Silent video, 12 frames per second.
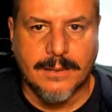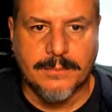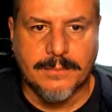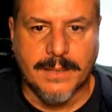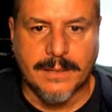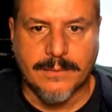
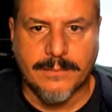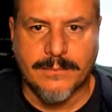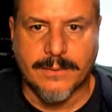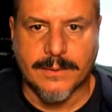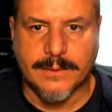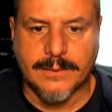back and
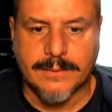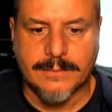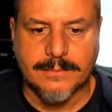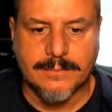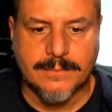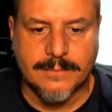forth.
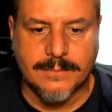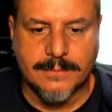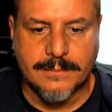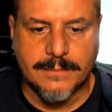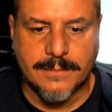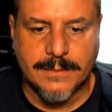
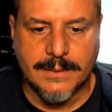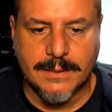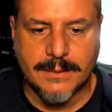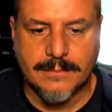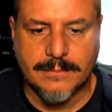See?